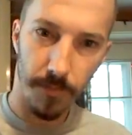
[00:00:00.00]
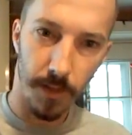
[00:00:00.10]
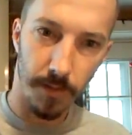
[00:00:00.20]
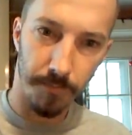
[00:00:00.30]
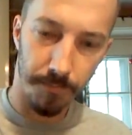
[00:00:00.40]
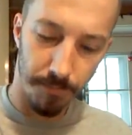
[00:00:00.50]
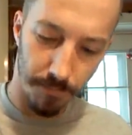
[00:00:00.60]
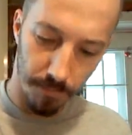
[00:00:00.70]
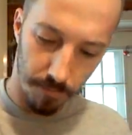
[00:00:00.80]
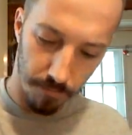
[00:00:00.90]
you know,
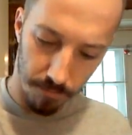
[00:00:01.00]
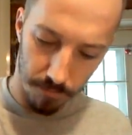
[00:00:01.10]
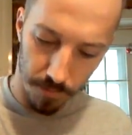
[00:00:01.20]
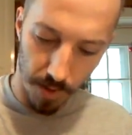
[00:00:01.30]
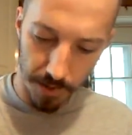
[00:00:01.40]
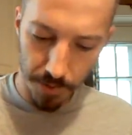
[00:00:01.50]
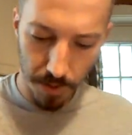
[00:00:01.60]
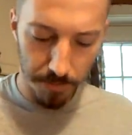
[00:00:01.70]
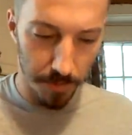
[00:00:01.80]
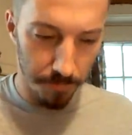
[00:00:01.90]

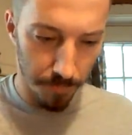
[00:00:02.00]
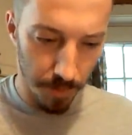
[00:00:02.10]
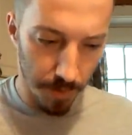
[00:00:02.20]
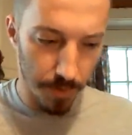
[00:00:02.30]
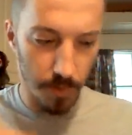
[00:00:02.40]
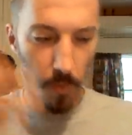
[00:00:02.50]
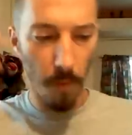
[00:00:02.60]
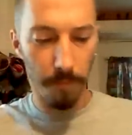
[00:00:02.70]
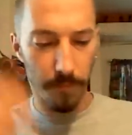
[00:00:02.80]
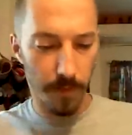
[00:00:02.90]
eyedropper, and just
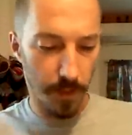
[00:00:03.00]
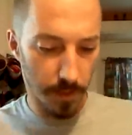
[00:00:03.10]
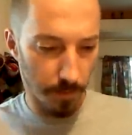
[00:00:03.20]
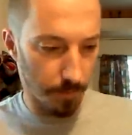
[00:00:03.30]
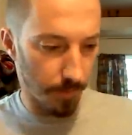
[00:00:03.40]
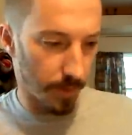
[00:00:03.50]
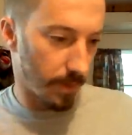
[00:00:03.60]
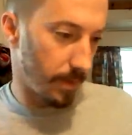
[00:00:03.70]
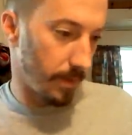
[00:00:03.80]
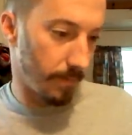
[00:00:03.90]
sucks up the
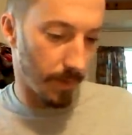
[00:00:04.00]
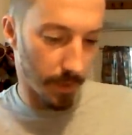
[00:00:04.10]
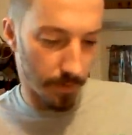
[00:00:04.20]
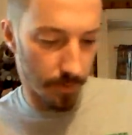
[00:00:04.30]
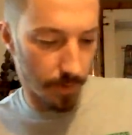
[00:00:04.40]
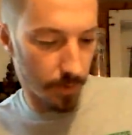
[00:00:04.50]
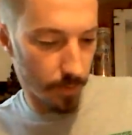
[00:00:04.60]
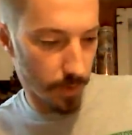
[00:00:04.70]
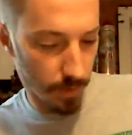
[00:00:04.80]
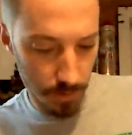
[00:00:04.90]
rest of the extra
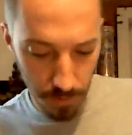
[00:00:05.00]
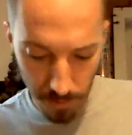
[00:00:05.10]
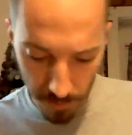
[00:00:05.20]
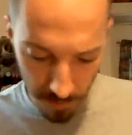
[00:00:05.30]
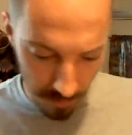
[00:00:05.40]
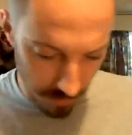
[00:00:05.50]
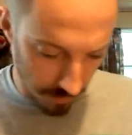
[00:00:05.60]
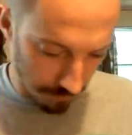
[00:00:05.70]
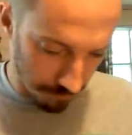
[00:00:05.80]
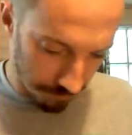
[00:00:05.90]
juice.
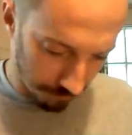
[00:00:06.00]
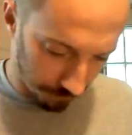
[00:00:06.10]
And